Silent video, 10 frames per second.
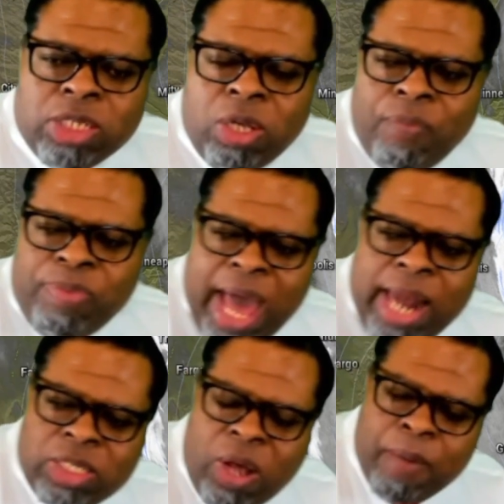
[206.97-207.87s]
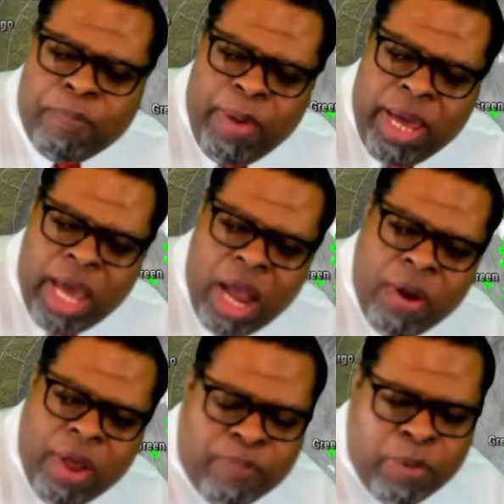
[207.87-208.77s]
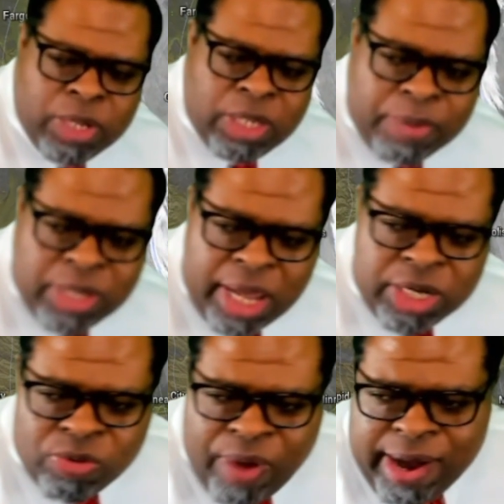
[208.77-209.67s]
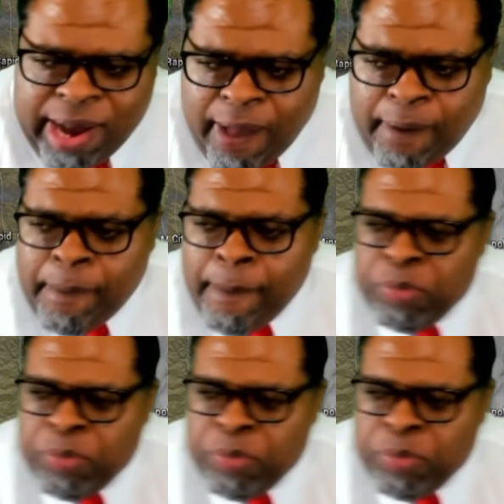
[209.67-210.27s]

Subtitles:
So that is our big area of precipitation right now.